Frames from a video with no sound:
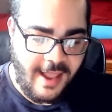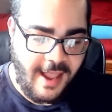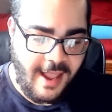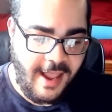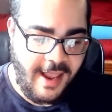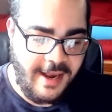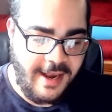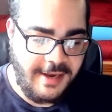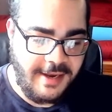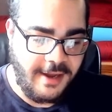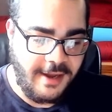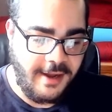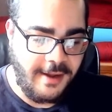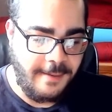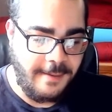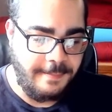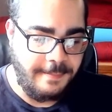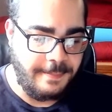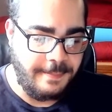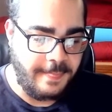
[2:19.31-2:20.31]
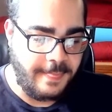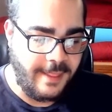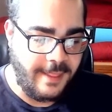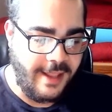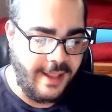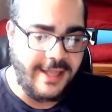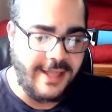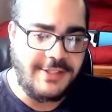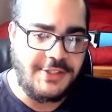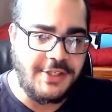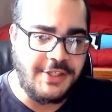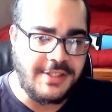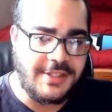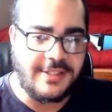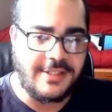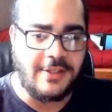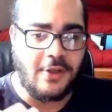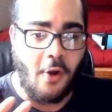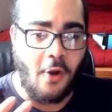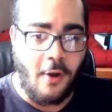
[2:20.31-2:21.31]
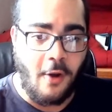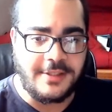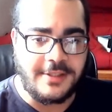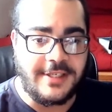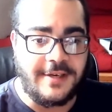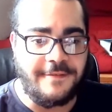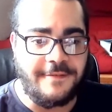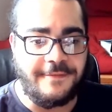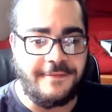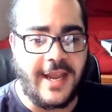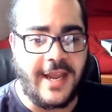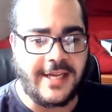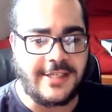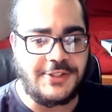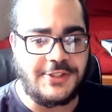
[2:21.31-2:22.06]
And it's just cause and effect.